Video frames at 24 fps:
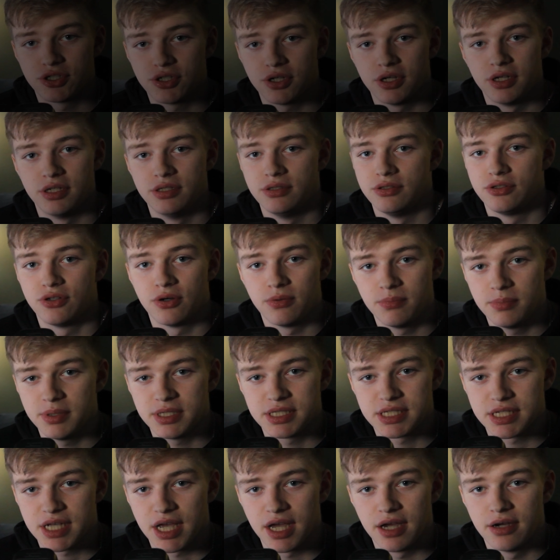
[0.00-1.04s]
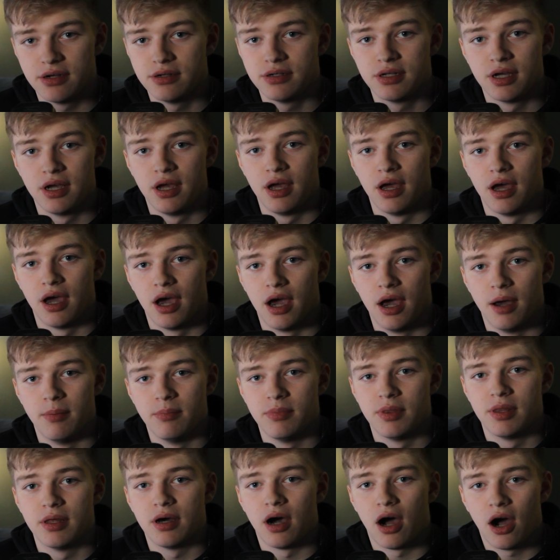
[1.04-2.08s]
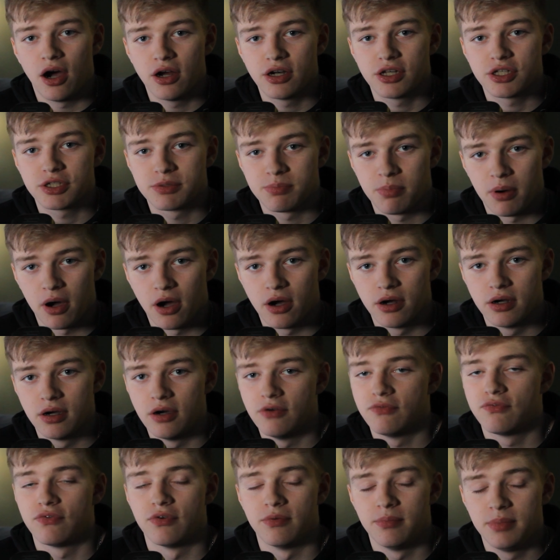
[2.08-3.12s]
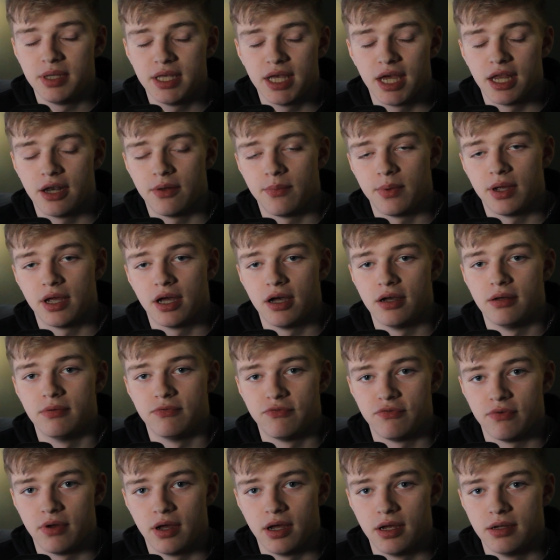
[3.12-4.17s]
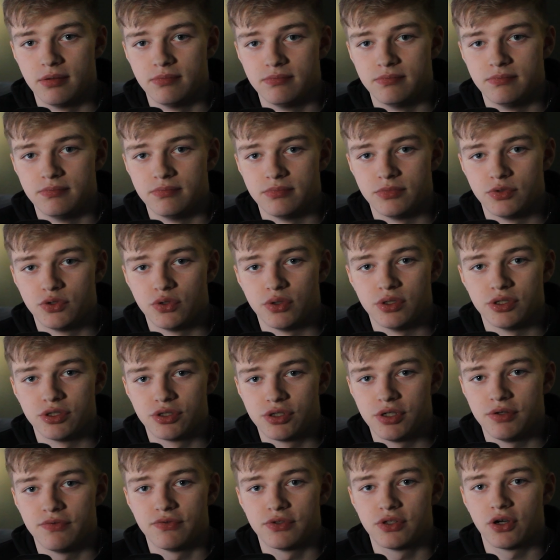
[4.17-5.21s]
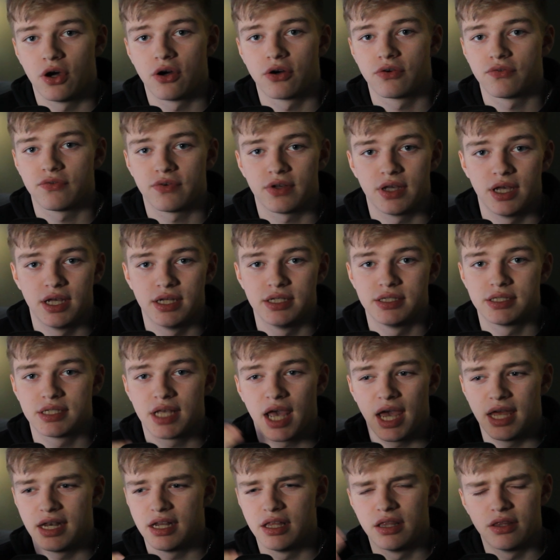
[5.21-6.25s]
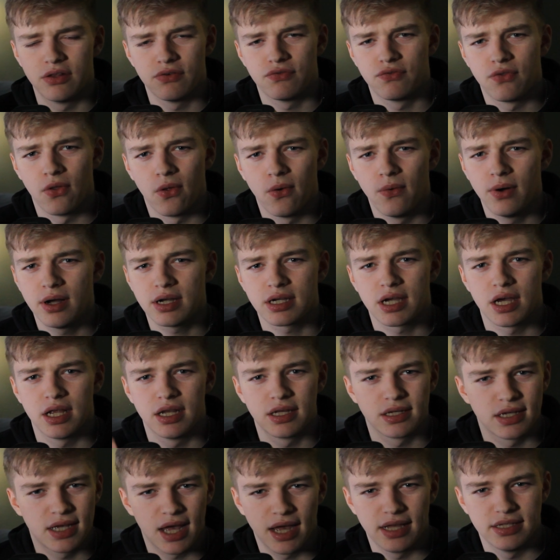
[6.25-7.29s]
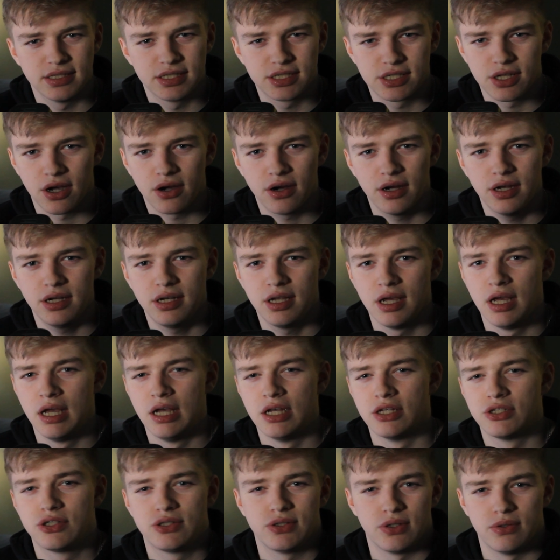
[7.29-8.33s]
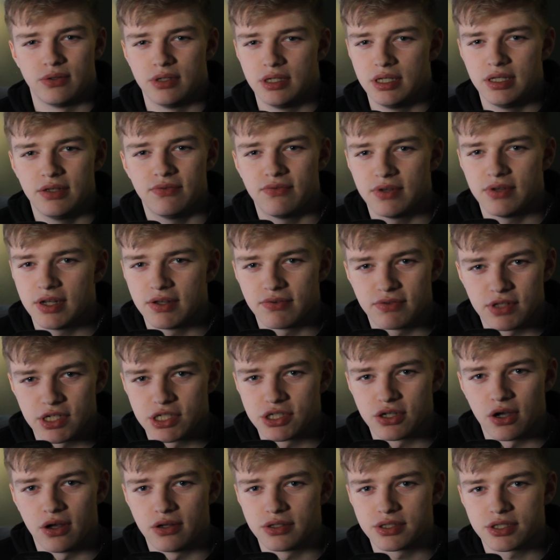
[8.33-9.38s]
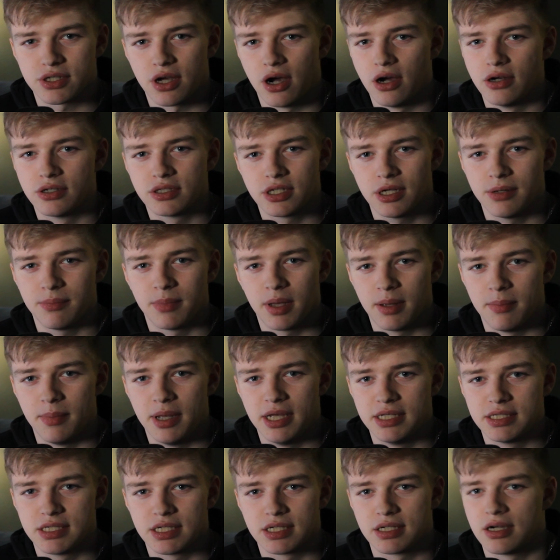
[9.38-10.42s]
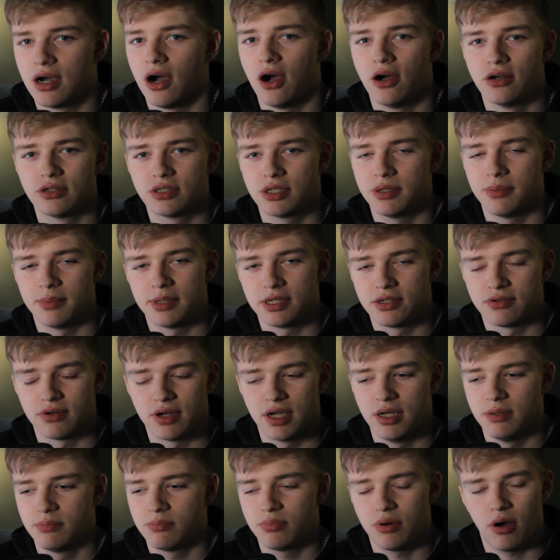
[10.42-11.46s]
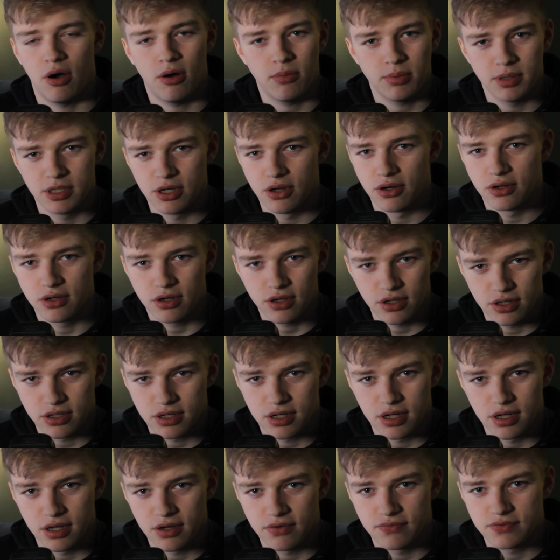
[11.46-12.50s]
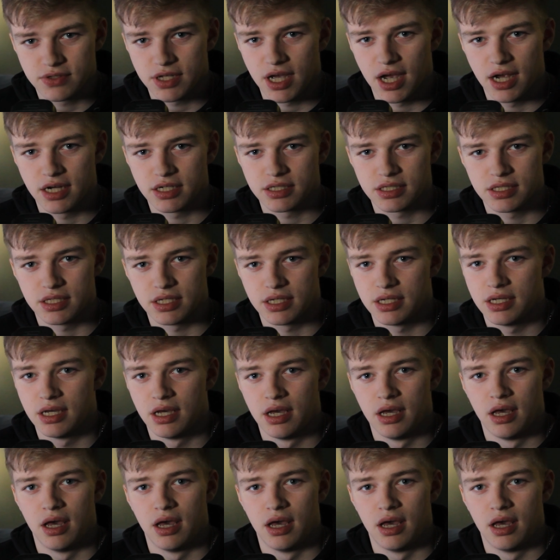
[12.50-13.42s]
shooting. Don't be scared. The hardest part for me anyway of doing street photography is getting in the flow and kind of getting started. So even if the shots aren't going to be amazing, aren't going to be great, probably not good enough to actually